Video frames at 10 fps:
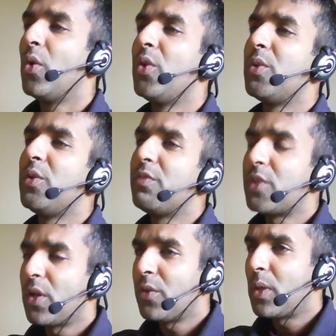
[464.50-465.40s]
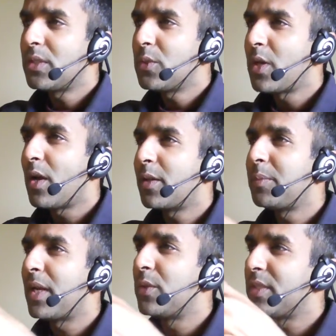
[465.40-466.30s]
You you you also talk
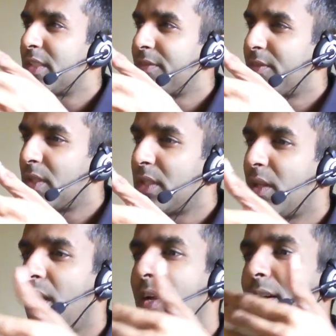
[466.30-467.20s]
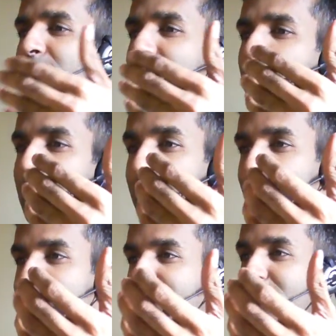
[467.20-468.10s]
about different. Uh, I
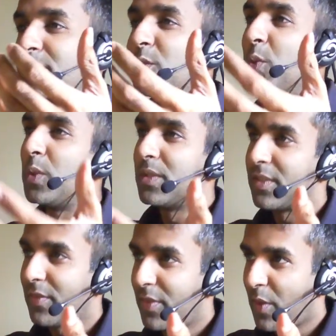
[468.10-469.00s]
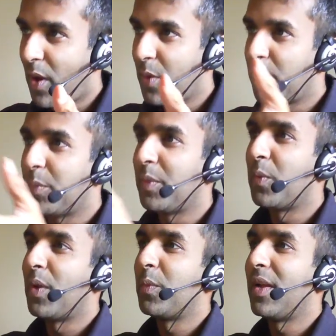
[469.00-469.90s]
mean, schools of thought would be
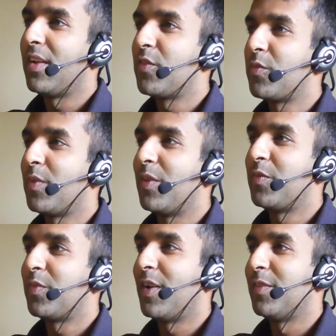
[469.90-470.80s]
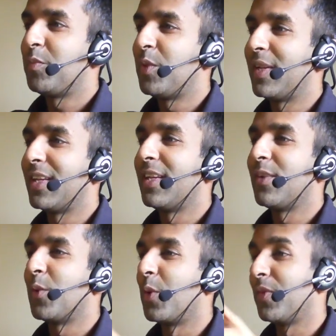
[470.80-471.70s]
one way of, of, of putting it,
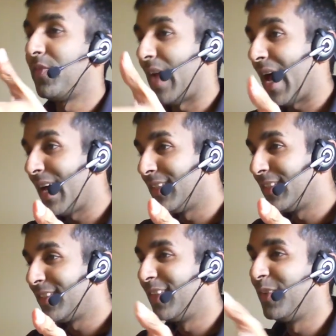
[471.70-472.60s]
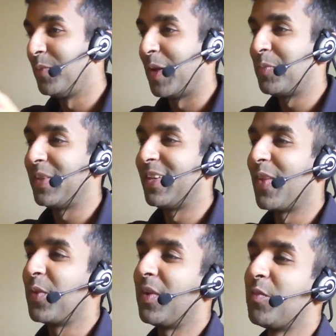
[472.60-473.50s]
or fads might be
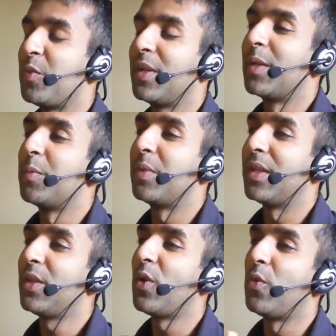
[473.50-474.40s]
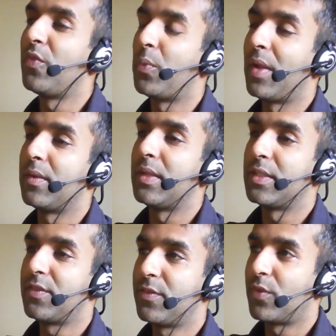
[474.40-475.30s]
another way of putting it. But you know, whether
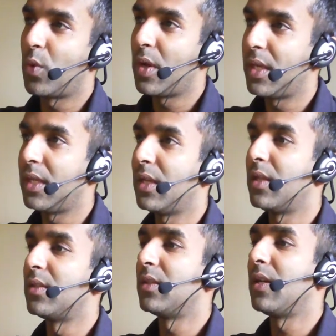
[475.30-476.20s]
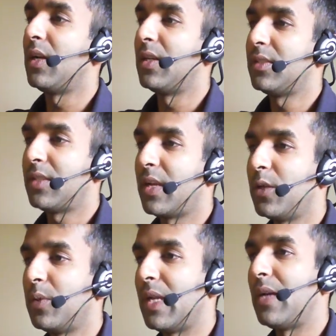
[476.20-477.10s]
it's yeah. Freudian uh,
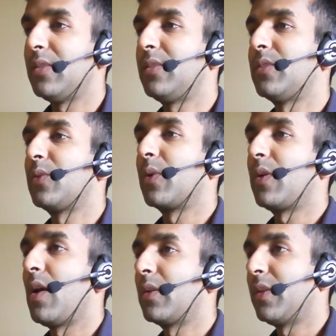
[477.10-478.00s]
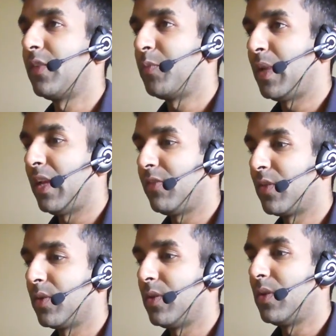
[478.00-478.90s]
psychoanalysis or cognitive
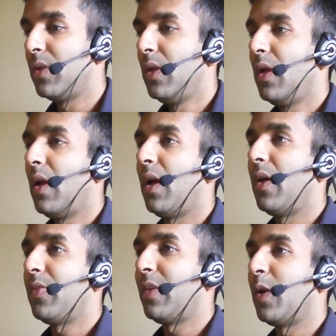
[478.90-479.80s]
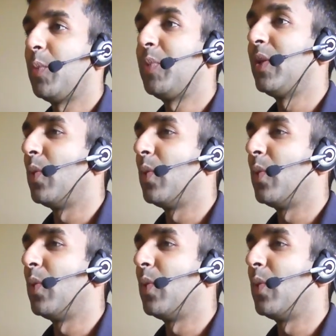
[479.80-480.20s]
behavioral uh, therapy